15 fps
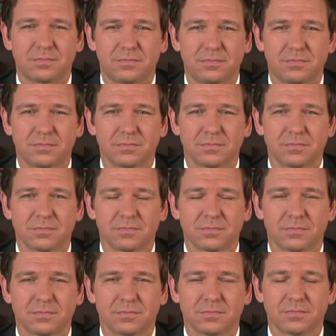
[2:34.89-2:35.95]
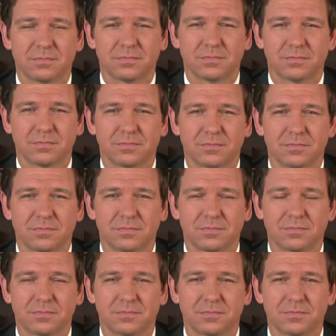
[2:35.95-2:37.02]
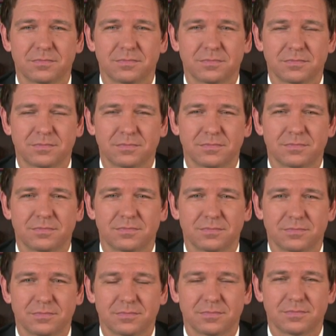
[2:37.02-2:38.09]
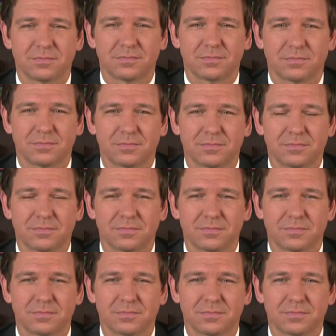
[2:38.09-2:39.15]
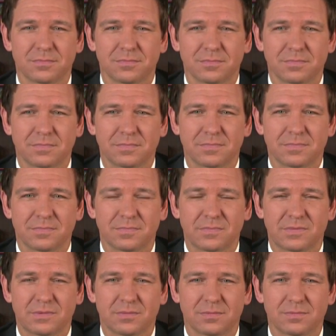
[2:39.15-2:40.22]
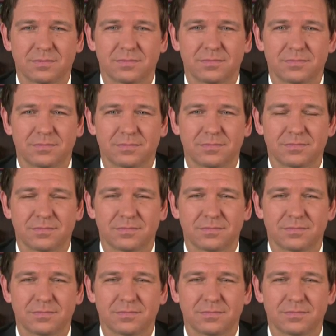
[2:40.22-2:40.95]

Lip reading: No words are spoken by the person on screen.